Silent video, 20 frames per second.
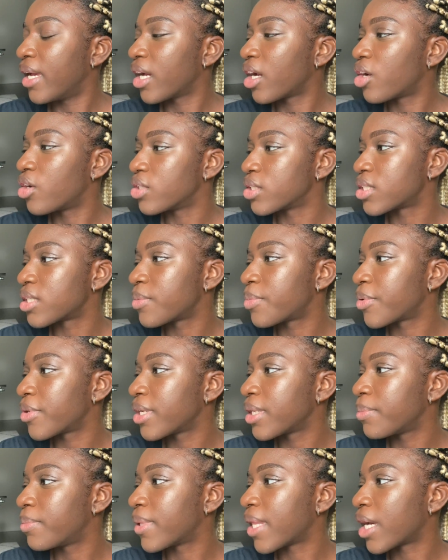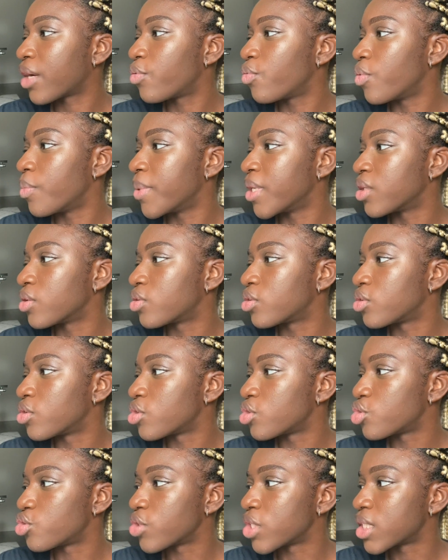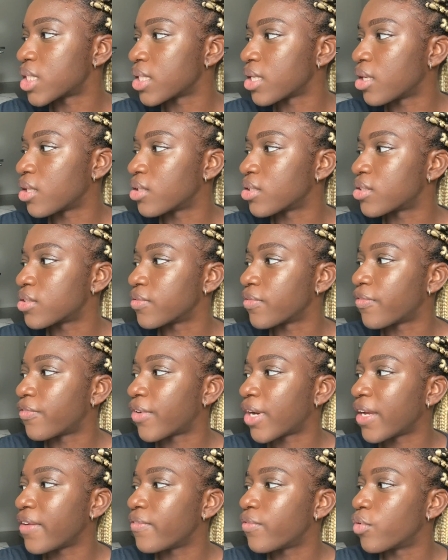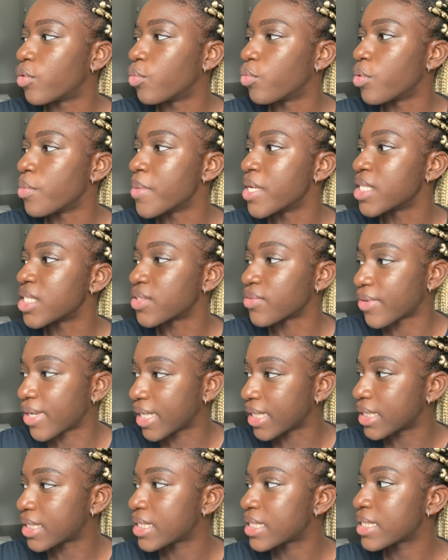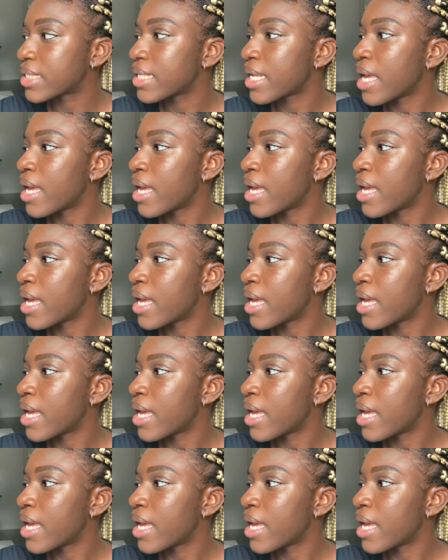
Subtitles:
Contemporary black women could not join together to fight for women's rights